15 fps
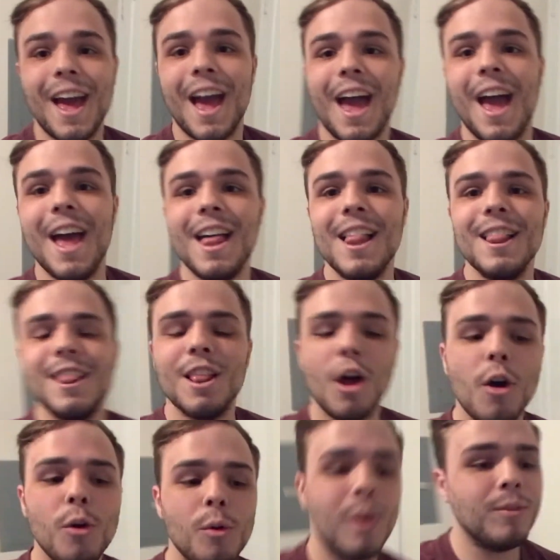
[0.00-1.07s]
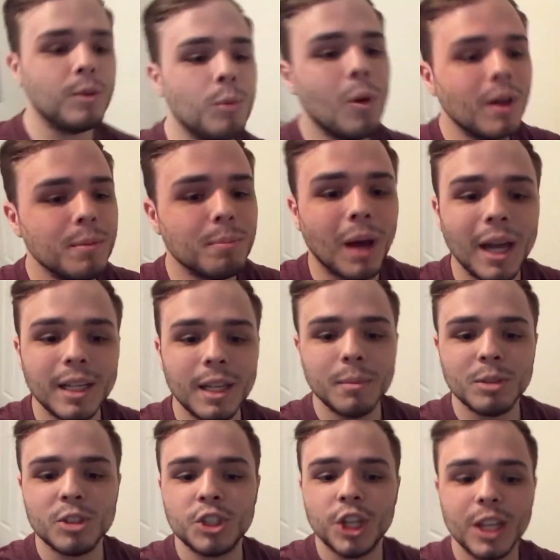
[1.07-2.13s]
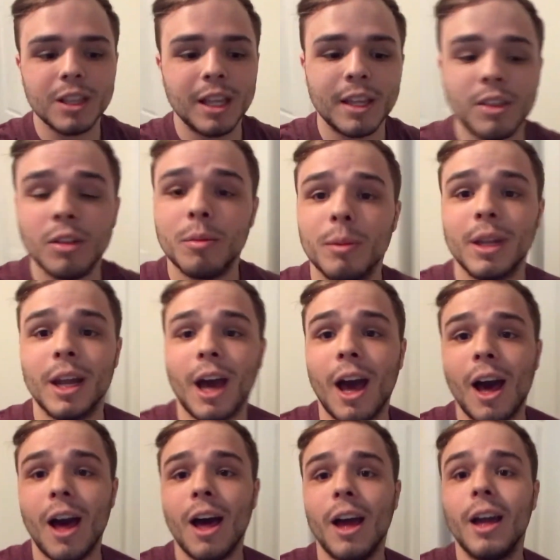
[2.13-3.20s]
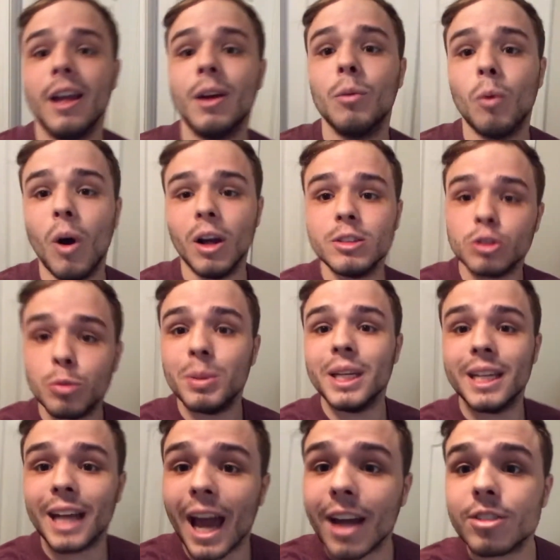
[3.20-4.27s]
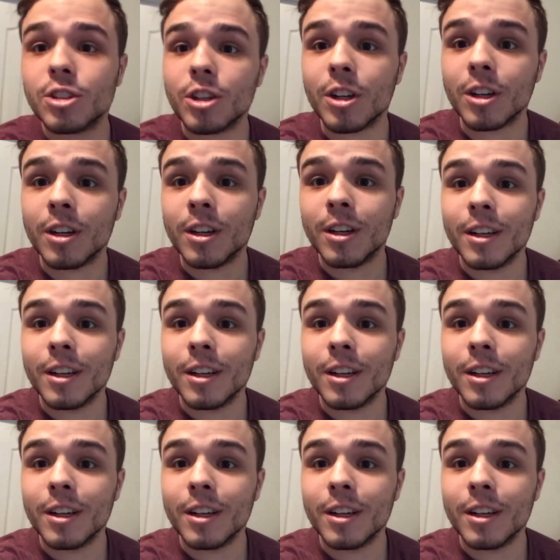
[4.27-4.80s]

Hello everyone, my name is Jet Latham and I want to be an actor.